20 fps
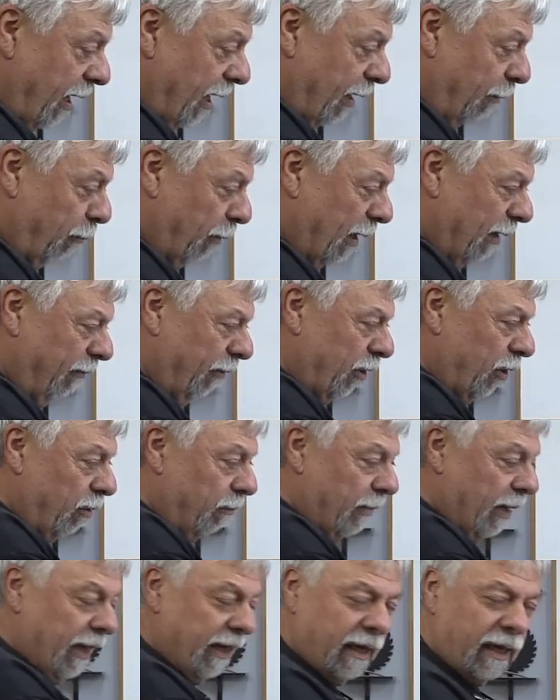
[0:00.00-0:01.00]
And whenever you're
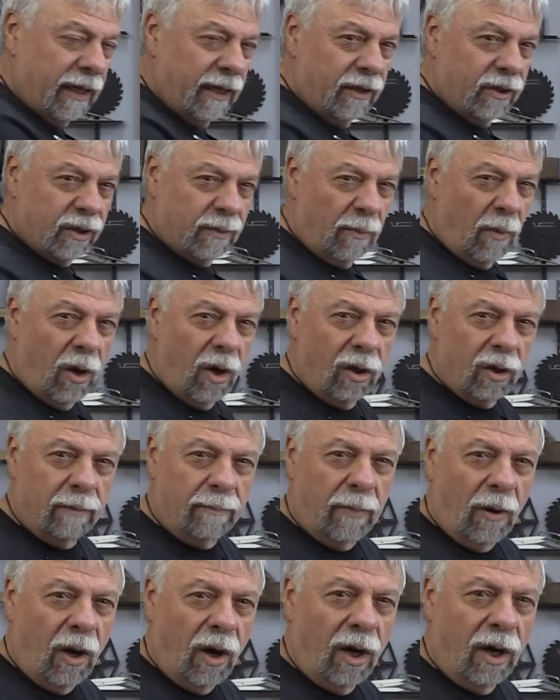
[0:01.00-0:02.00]
making smaller
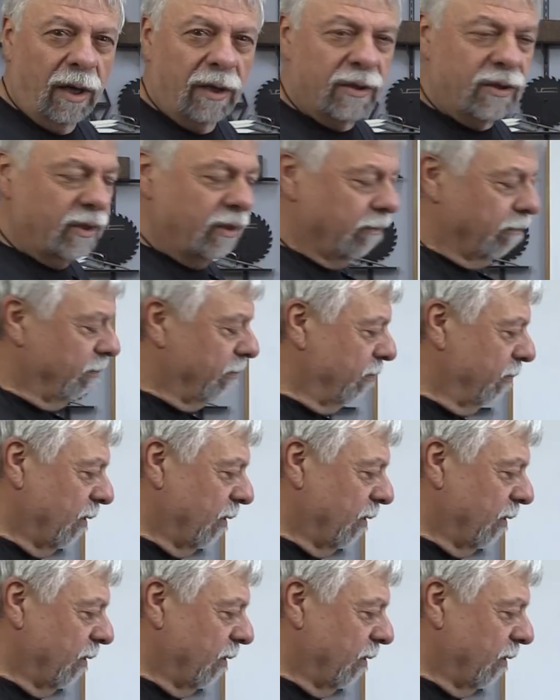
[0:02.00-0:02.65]
parts,